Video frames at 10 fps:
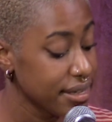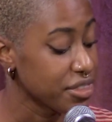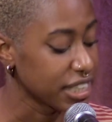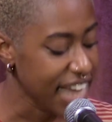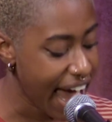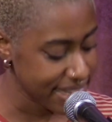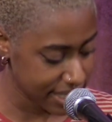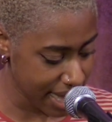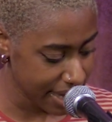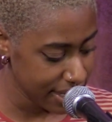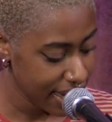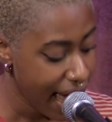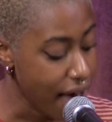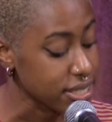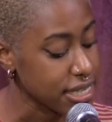the last night,
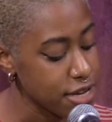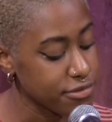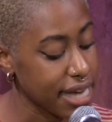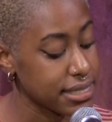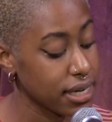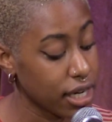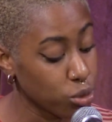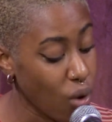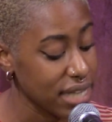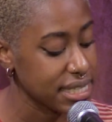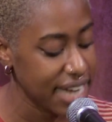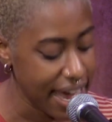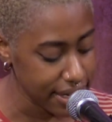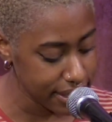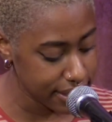I'll sleep next to unwanted
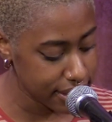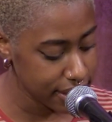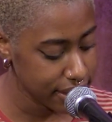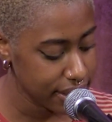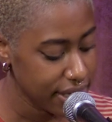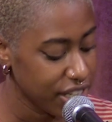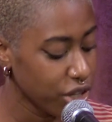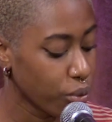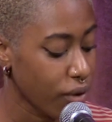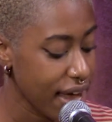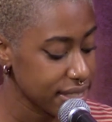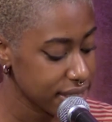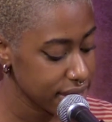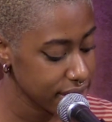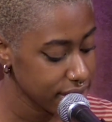edits. He'll
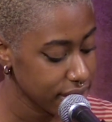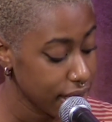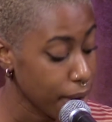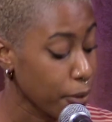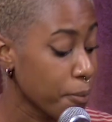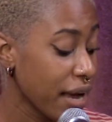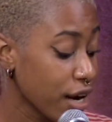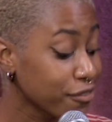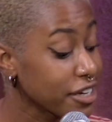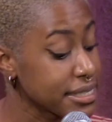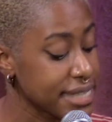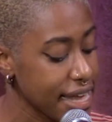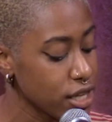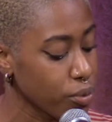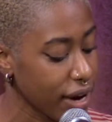rest and prepare for his
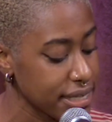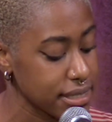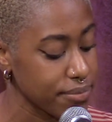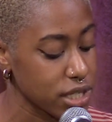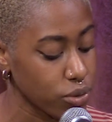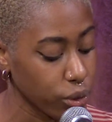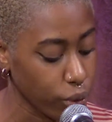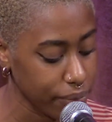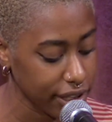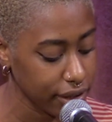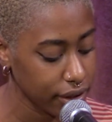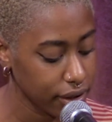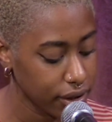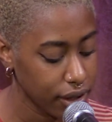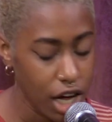daily race in between women.
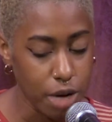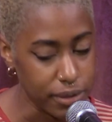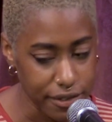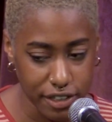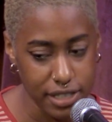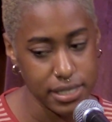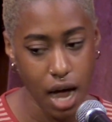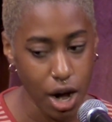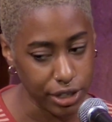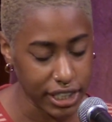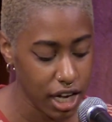Oblivious, I already